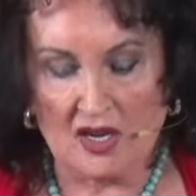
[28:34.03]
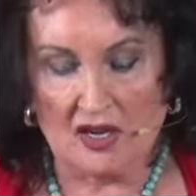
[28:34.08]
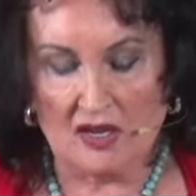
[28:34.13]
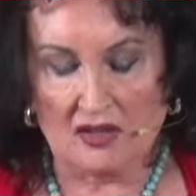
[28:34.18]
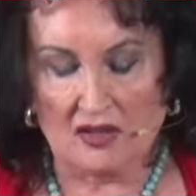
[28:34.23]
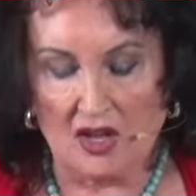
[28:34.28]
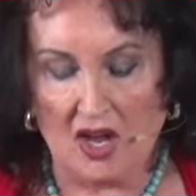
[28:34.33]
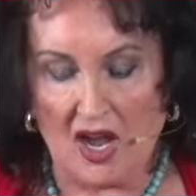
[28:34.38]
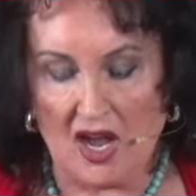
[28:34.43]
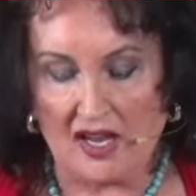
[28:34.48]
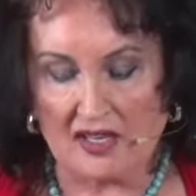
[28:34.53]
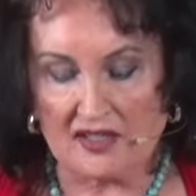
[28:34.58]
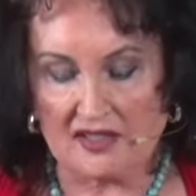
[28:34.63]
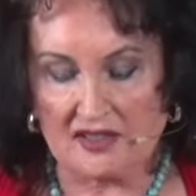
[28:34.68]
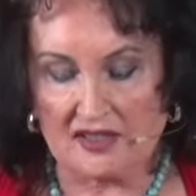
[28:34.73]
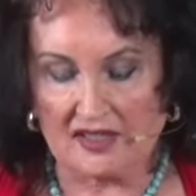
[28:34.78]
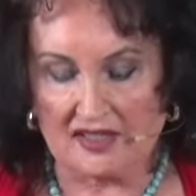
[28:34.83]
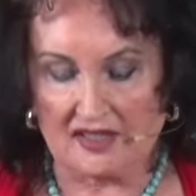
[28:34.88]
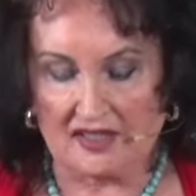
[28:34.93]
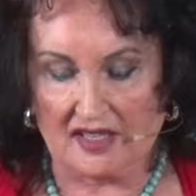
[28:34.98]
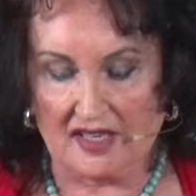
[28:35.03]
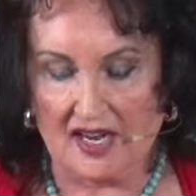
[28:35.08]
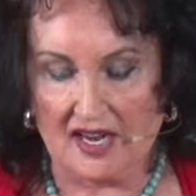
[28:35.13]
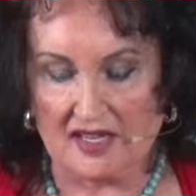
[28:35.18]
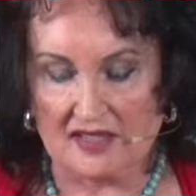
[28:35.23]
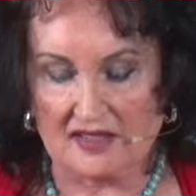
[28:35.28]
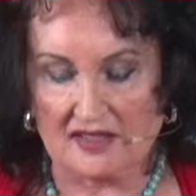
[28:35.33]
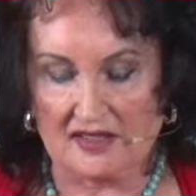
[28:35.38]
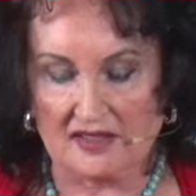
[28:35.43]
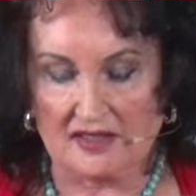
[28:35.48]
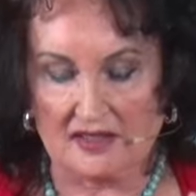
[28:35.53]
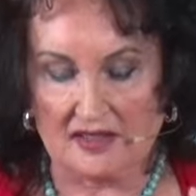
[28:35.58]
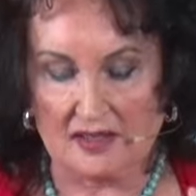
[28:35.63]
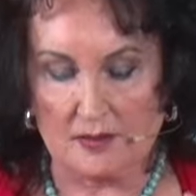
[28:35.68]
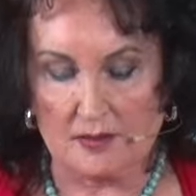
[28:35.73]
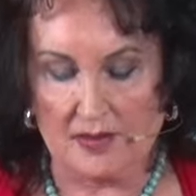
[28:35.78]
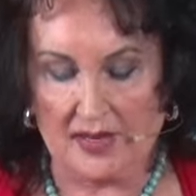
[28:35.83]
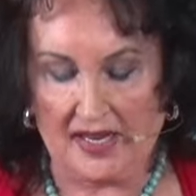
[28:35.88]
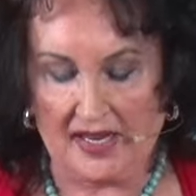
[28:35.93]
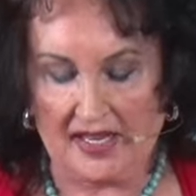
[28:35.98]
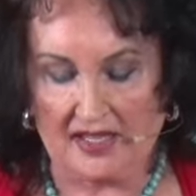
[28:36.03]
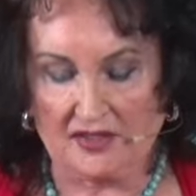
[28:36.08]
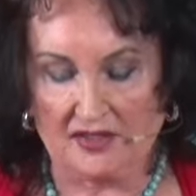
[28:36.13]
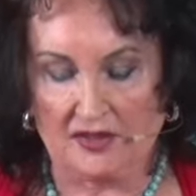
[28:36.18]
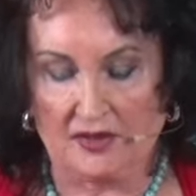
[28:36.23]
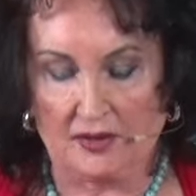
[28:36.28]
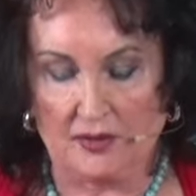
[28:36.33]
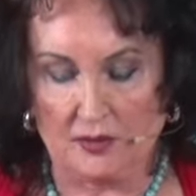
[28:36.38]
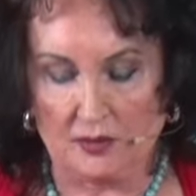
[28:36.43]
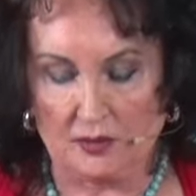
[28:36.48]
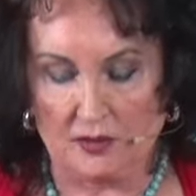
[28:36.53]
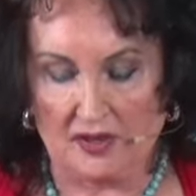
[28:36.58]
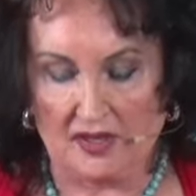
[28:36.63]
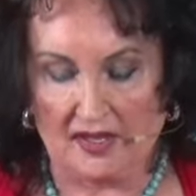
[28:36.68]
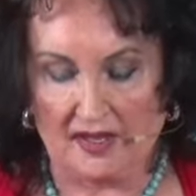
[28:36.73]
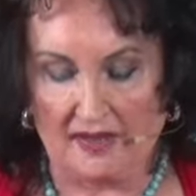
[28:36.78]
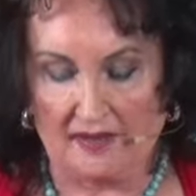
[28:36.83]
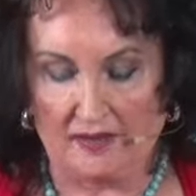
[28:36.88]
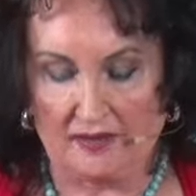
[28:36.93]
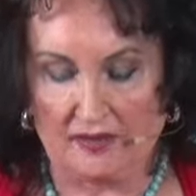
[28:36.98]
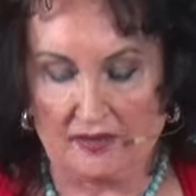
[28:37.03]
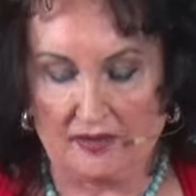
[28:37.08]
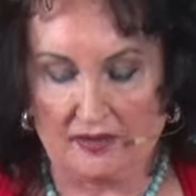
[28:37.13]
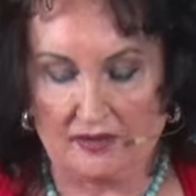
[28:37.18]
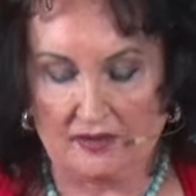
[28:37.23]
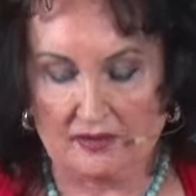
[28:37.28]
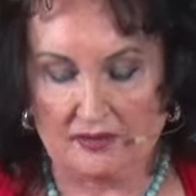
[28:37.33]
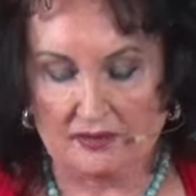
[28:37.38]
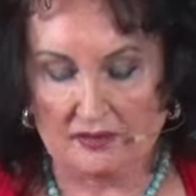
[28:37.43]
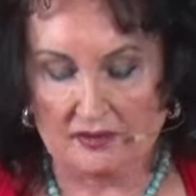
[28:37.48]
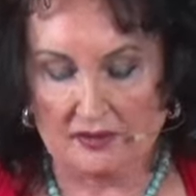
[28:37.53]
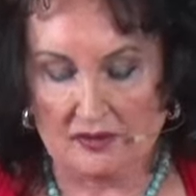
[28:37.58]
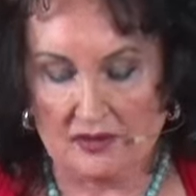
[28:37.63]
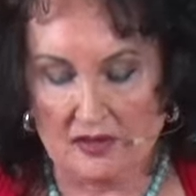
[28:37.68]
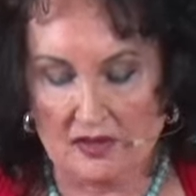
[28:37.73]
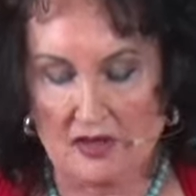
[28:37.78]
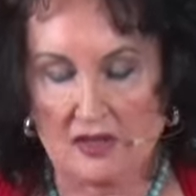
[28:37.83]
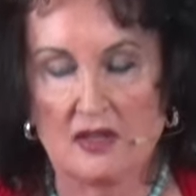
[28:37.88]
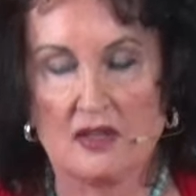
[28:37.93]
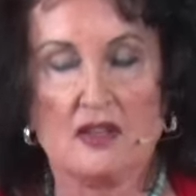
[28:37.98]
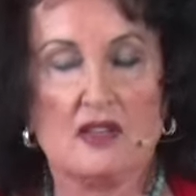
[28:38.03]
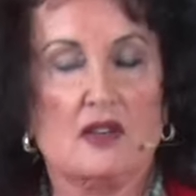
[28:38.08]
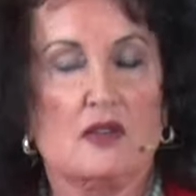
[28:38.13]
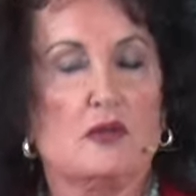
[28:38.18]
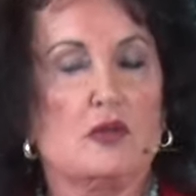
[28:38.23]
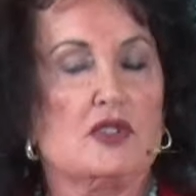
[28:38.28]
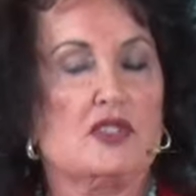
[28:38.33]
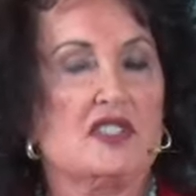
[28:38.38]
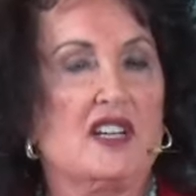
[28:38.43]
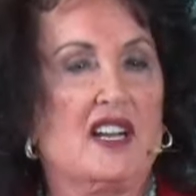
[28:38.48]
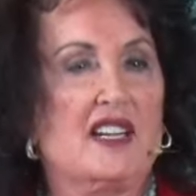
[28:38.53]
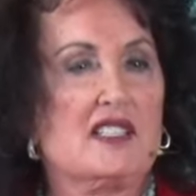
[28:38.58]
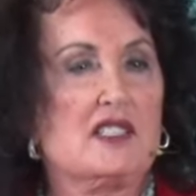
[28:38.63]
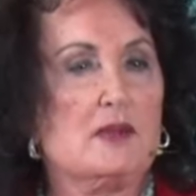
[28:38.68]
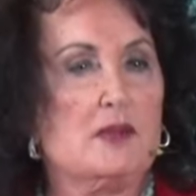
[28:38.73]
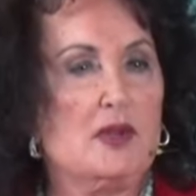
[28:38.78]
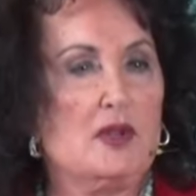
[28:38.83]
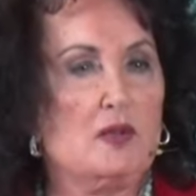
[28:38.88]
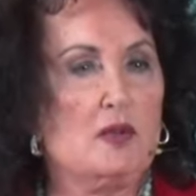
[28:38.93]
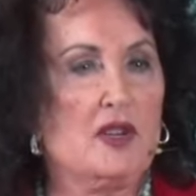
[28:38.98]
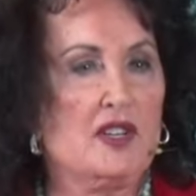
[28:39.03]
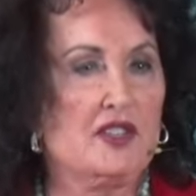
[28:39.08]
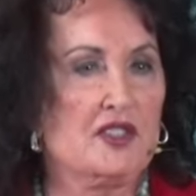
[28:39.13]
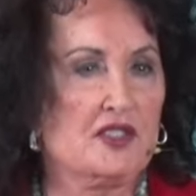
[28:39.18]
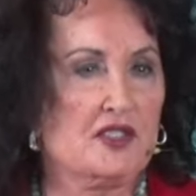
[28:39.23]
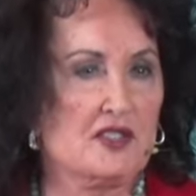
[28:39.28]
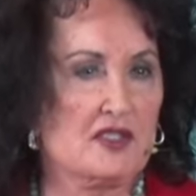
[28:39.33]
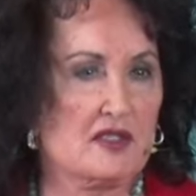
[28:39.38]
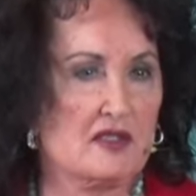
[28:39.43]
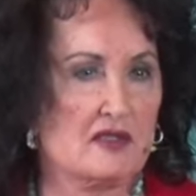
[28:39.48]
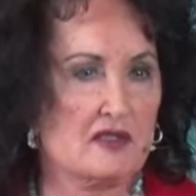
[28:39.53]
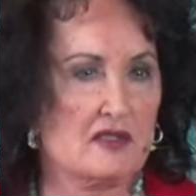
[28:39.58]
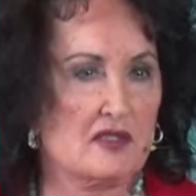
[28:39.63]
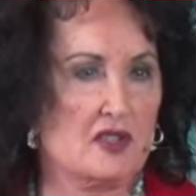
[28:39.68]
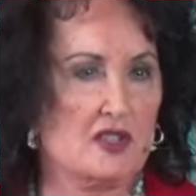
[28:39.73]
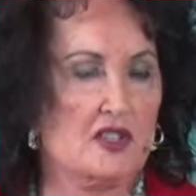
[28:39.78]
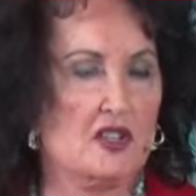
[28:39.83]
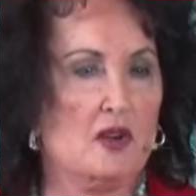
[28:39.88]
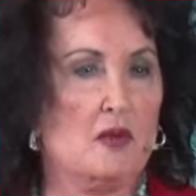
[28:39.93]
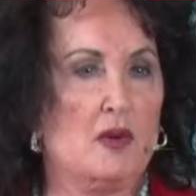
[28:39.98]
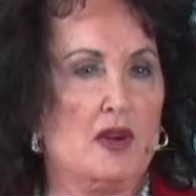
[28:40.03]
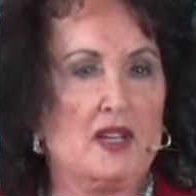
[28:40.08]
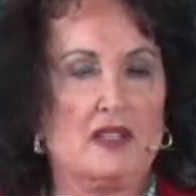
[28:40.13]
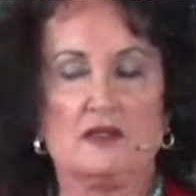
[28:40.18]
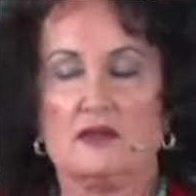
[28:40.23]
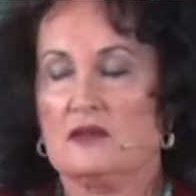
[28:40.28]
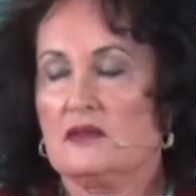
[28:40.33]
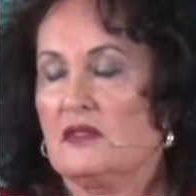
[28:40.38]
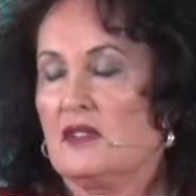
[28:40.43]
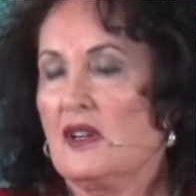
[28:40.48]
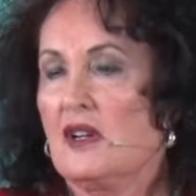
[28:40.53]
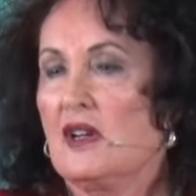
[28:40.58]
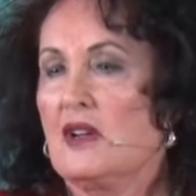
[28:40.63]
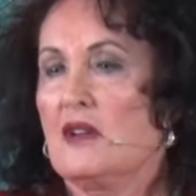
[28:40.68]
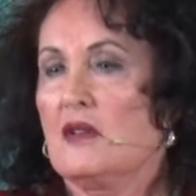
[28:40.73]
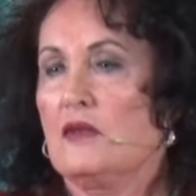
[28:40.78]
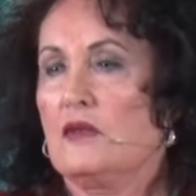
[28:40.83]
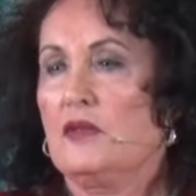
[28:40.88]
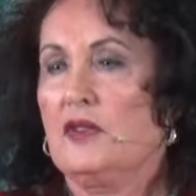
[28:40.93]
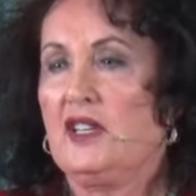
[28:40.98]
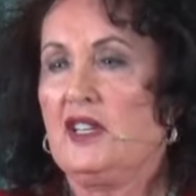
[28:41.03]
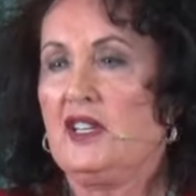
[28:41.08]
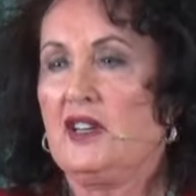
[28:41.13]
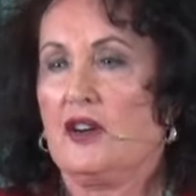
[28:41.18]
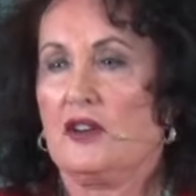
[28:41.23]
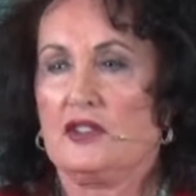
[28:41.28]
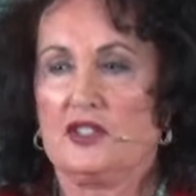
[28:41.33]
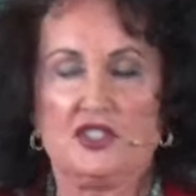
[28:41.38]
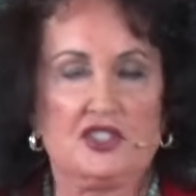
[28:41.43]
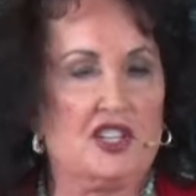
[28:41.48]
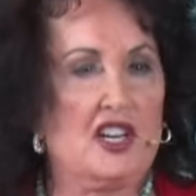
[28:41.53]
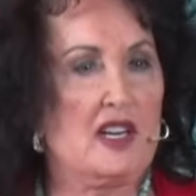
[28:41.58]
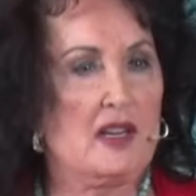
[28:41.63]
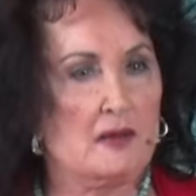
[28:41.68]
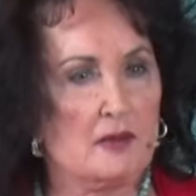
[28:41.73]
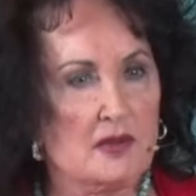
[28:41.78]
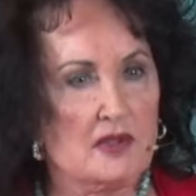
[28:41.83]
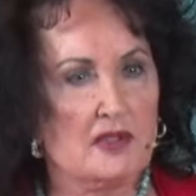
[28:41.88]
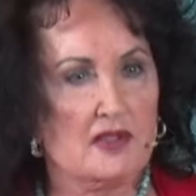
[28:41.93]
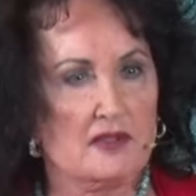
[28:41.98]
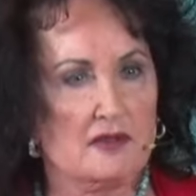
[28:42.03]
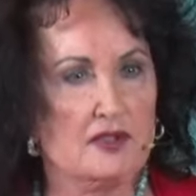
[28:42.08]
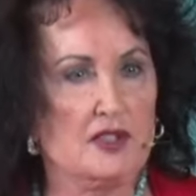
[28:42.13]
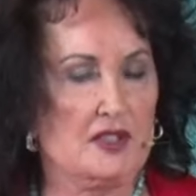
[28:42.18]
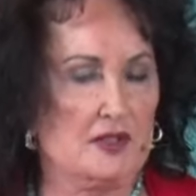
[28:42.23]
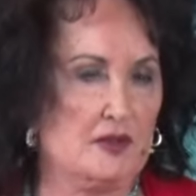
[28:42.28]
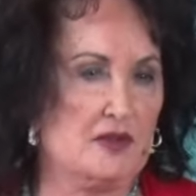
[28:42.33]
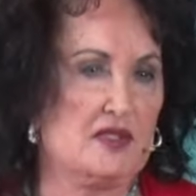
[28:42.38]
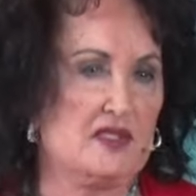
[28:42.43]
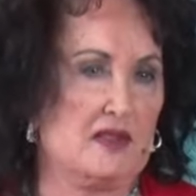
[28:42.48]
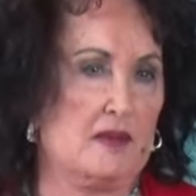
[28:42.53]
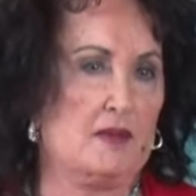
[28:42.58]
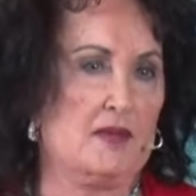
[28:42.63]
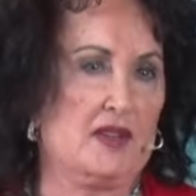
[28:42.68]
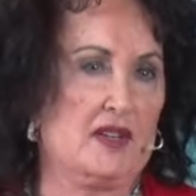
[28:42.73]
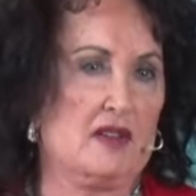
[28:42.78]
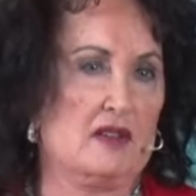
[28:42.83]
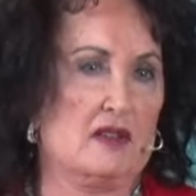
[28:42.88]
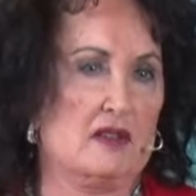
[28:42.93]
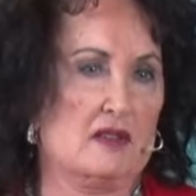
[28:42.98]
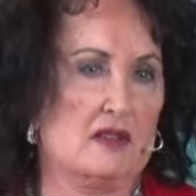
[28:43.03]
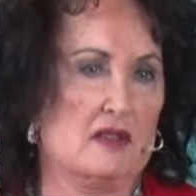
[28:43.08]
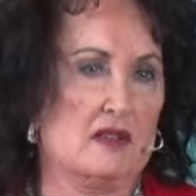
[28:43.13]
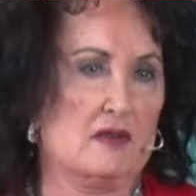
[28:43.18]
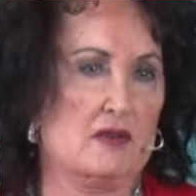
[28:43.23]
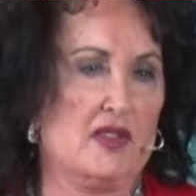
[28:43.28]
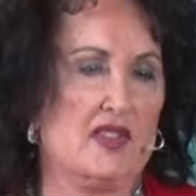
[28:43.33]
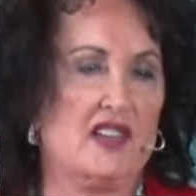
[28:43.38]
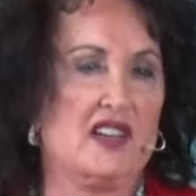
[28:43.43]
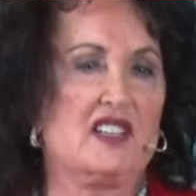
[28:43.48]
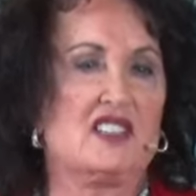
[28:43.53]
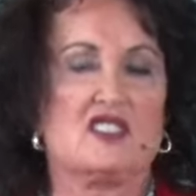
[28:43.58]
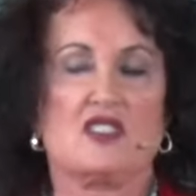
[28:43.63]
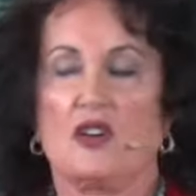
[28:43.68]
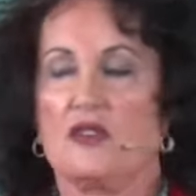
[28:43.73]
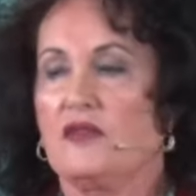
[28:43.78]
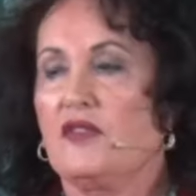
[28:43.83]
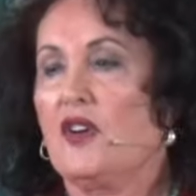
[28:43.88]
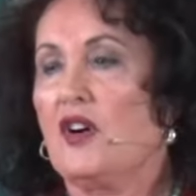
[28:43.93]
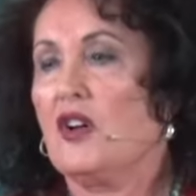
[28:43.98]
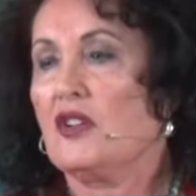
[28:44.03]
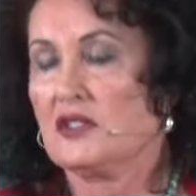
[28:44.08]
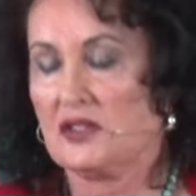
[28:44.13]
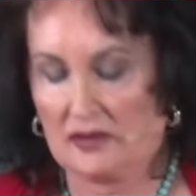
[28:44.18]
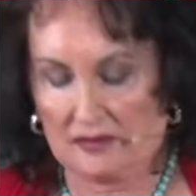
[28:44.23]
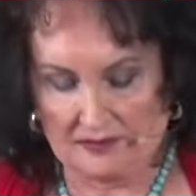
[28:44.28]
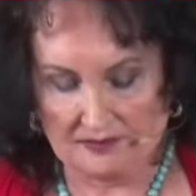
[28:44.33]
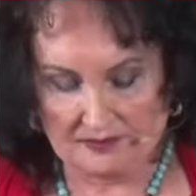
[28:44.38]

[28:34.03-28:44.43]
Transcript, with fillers: Loss is a constant companion through life. We're taught to be winners. So, you know what? We are ashamed if we lose something, we think it's our fault.